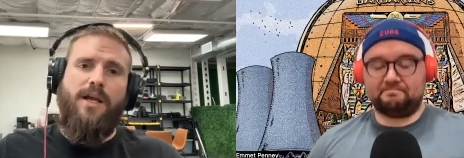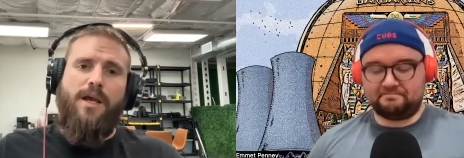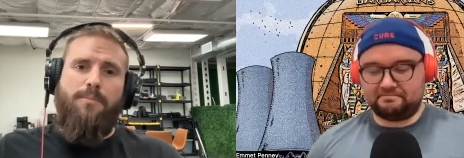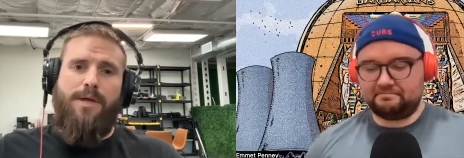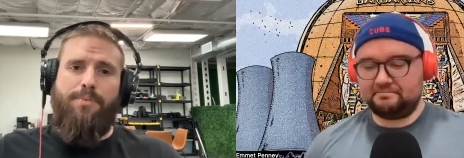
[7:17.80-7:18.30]

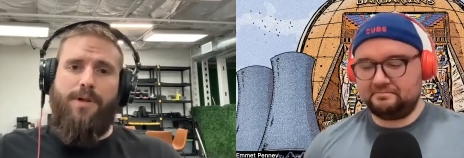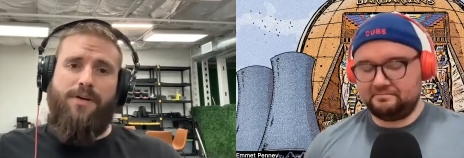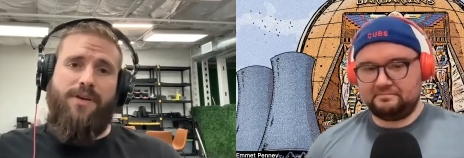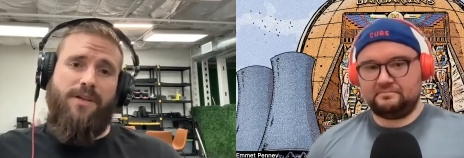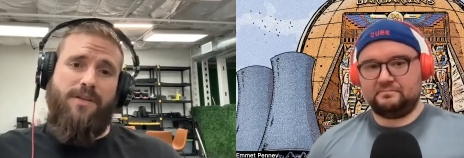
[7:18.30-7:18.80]
Speaker 1: mm-hmm.
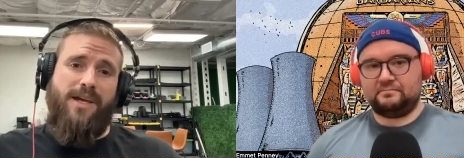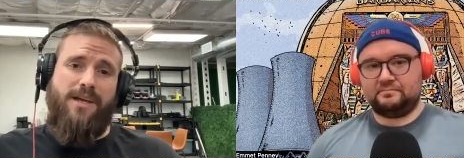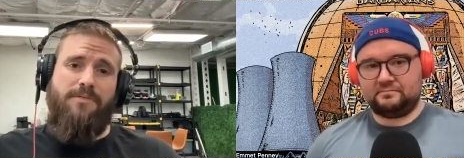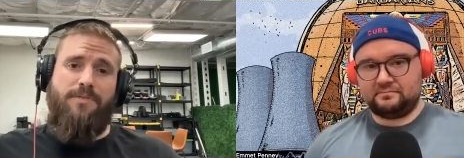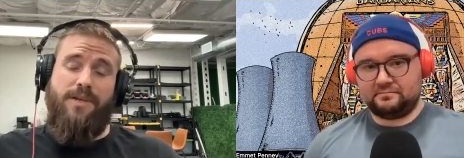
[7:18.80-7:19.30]
people out in
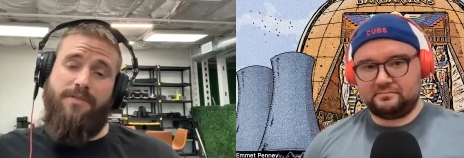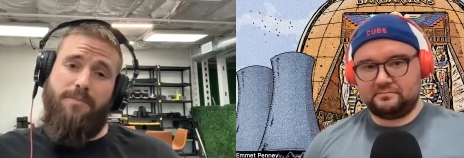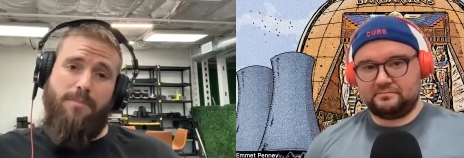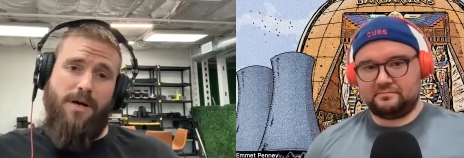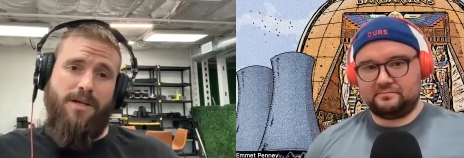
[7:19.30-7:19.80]
LA
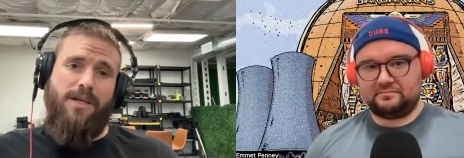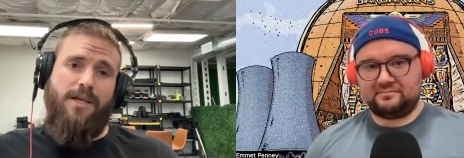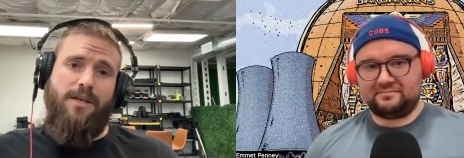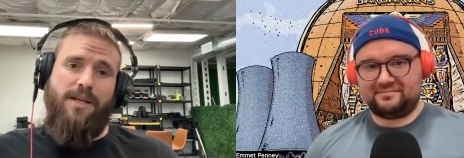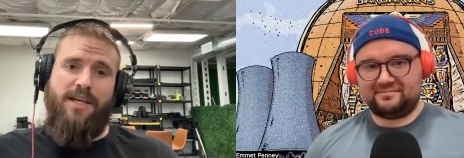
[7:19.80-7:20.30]
live
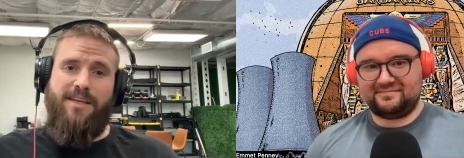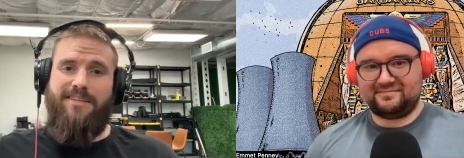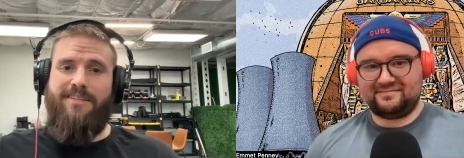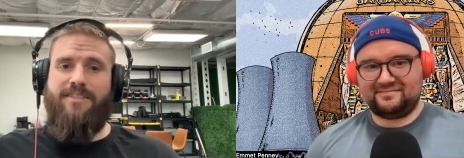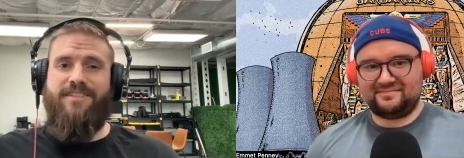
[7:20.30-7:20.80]
among it
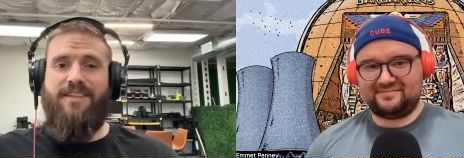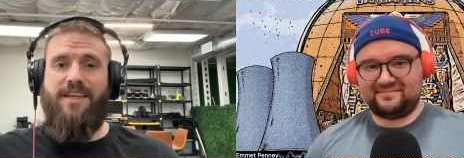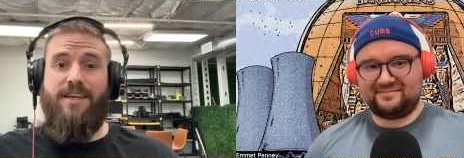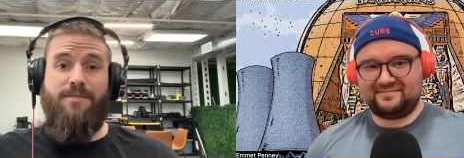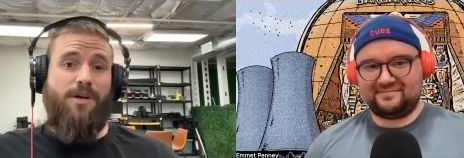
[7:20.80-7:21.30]
and
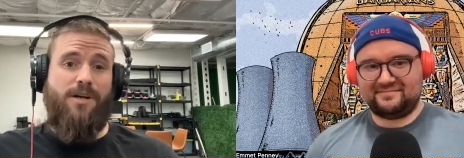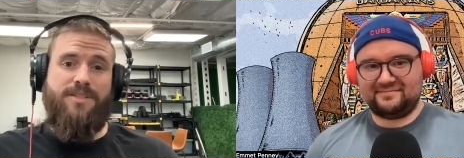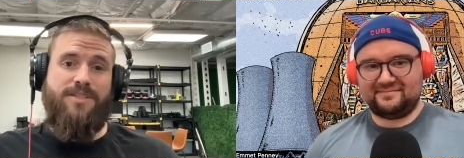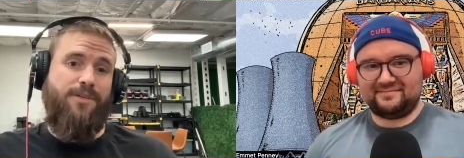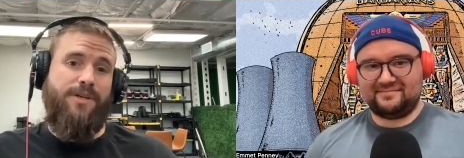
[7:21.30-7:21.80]
they
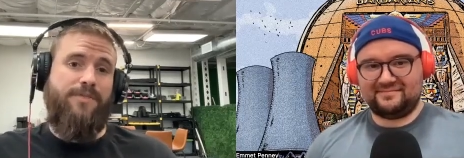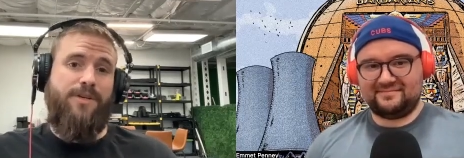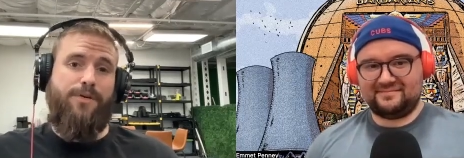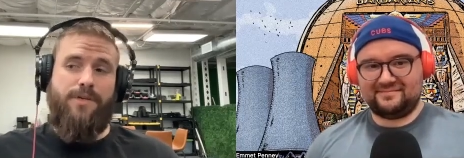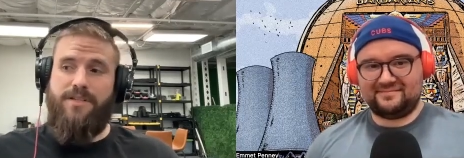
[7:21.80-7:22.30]
honestly don't
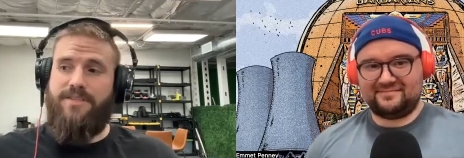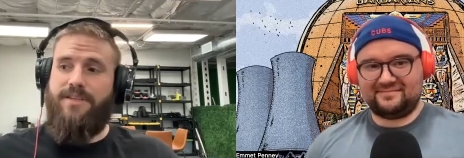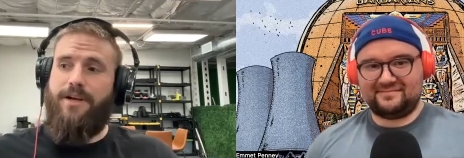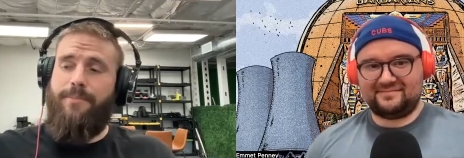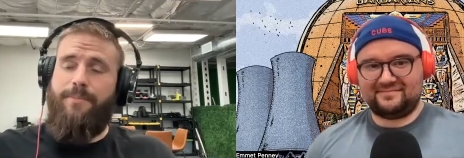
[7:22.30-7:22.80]
even know that
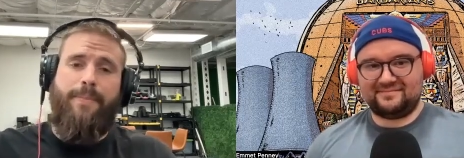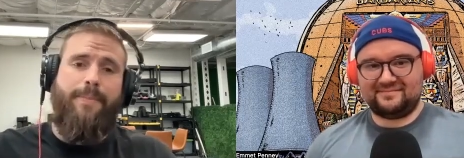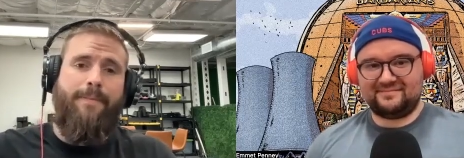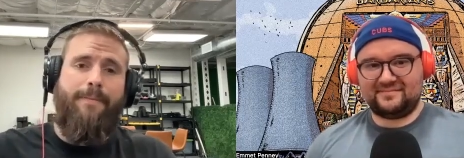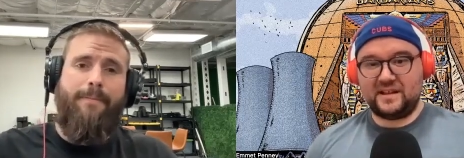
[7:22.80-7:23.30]
it's there.
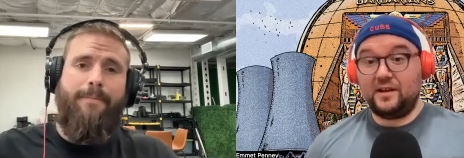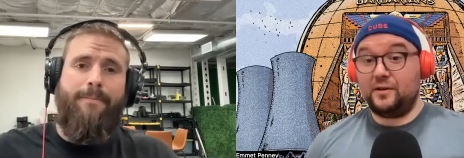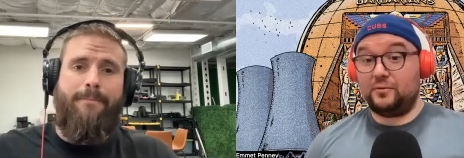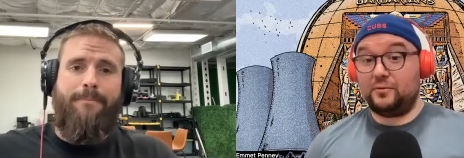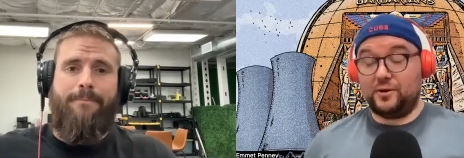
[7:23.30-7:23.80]

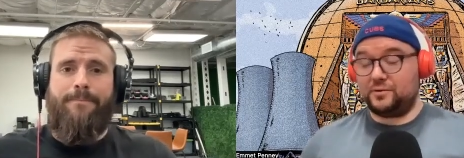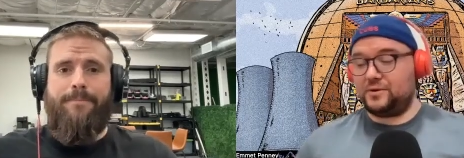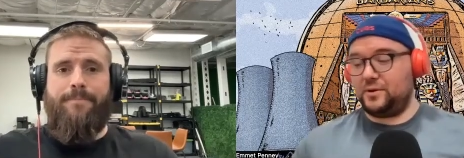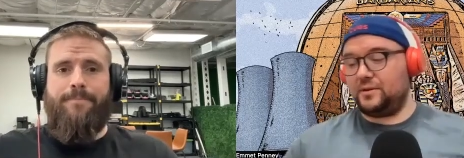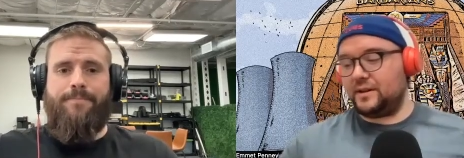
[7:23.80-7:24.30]

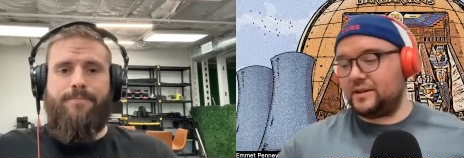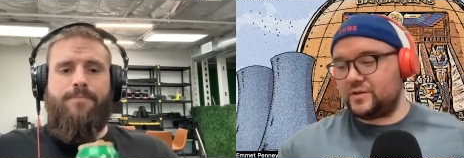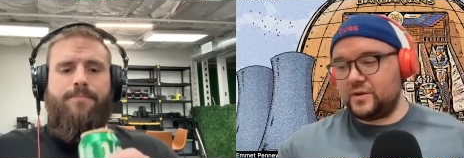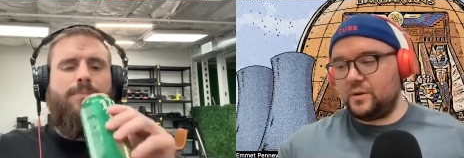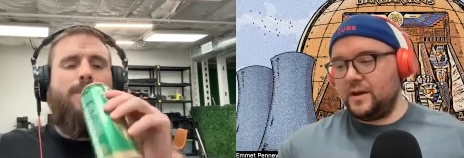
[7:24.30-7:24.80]
Speaker 2: No, totally.
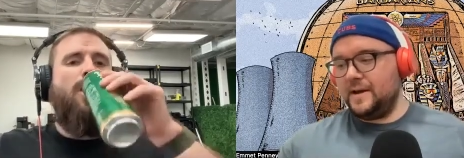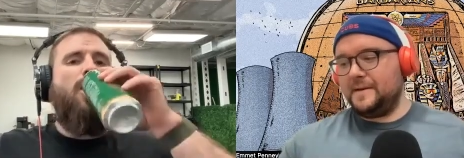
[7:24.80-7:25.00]
Hmm. So